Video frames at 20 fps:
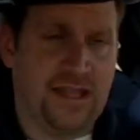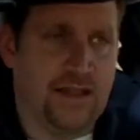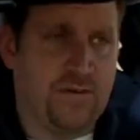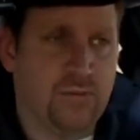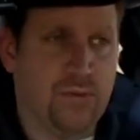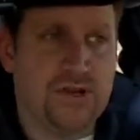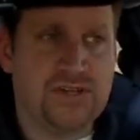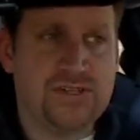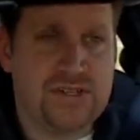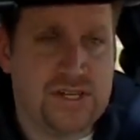to
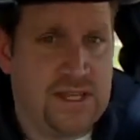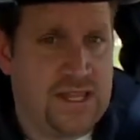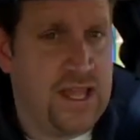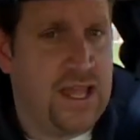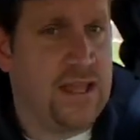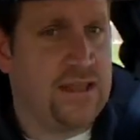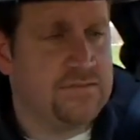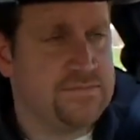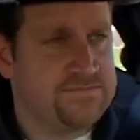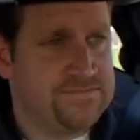get, which
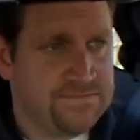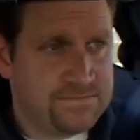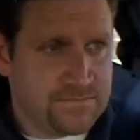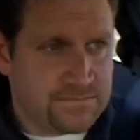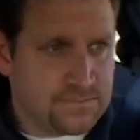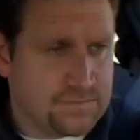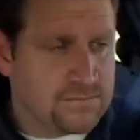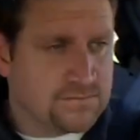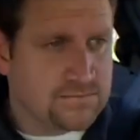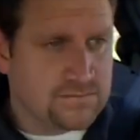again
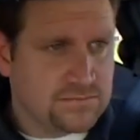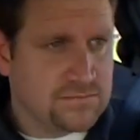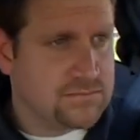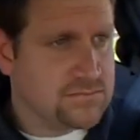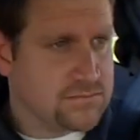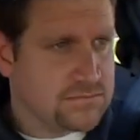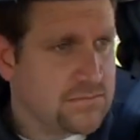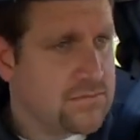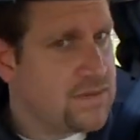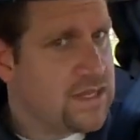
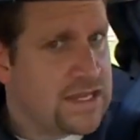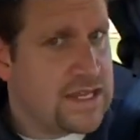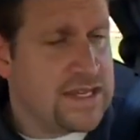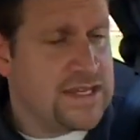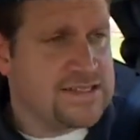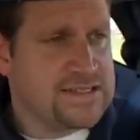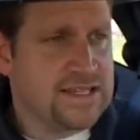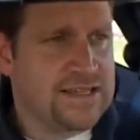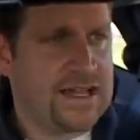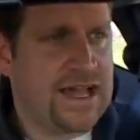
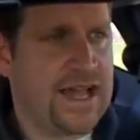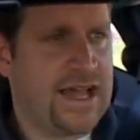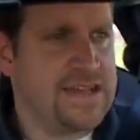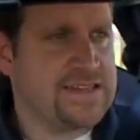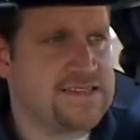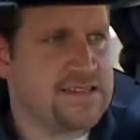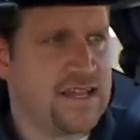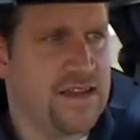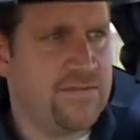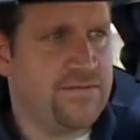is on the
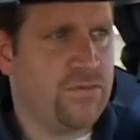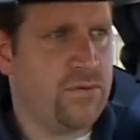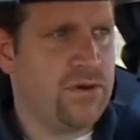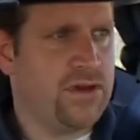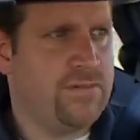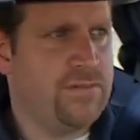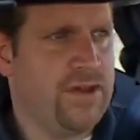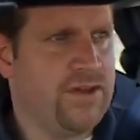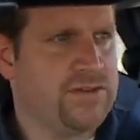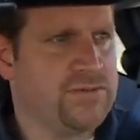high side of
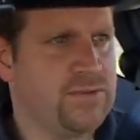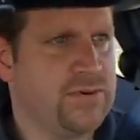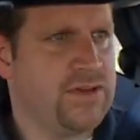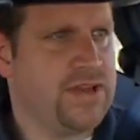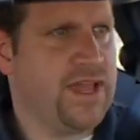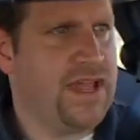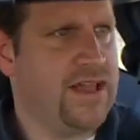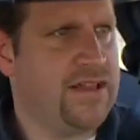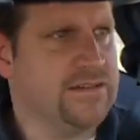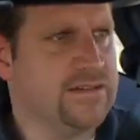40 miles per
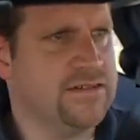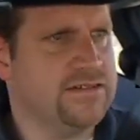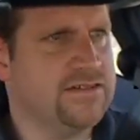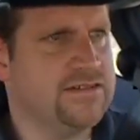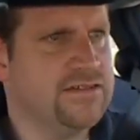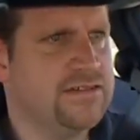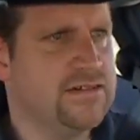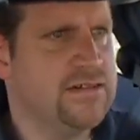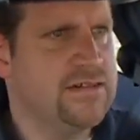gallon.